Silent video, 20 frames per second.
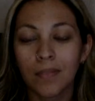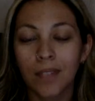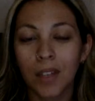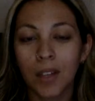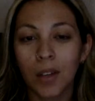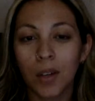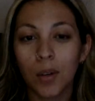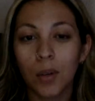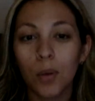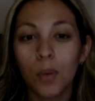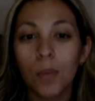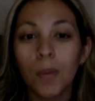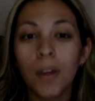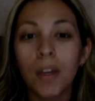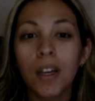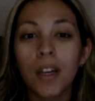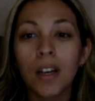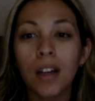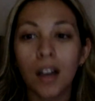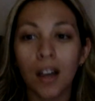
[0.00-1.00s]
Oh
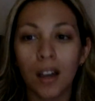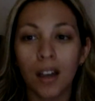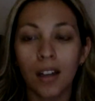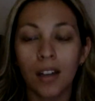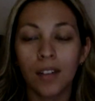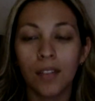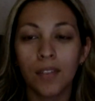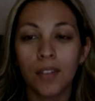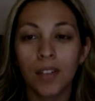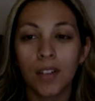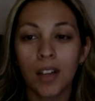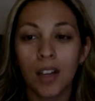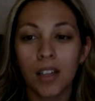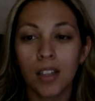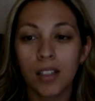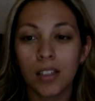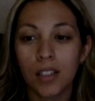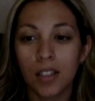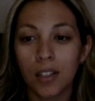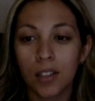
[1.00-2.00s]
my God, if you
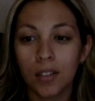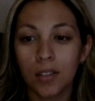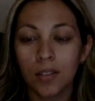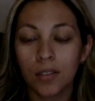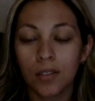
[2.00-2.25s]
guys knew.